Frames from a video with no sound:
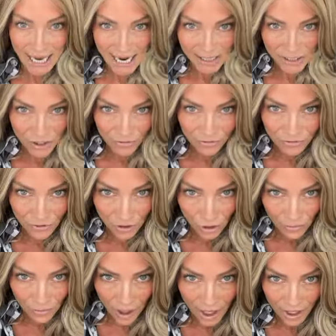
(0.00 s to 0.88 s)
It has a
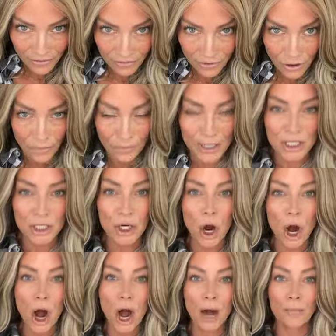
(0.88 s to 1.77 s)
full monofilament
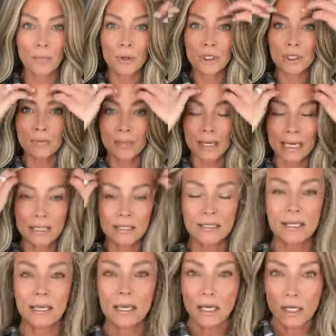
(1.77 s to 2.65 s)
top, which
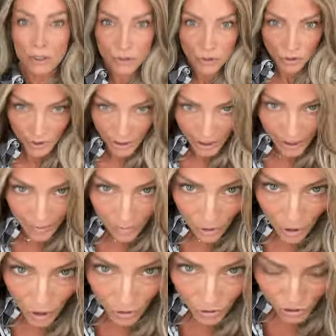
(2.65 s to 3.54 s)
means, so I'll get
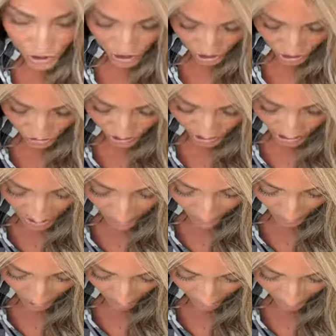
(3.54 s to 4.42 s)
up close. Do you see
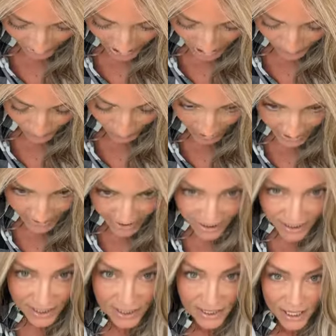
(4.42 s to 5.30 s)
the parting
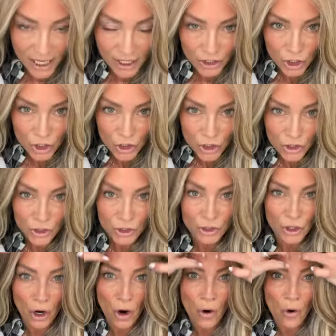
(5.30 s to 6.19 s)
space? It's done
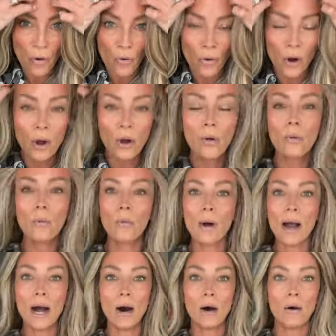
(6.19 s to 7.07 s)
so
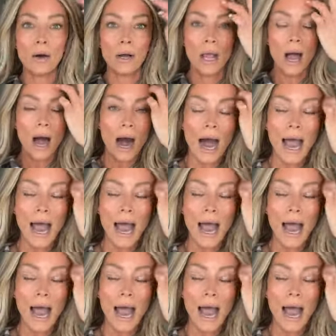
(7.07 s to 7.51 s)
well.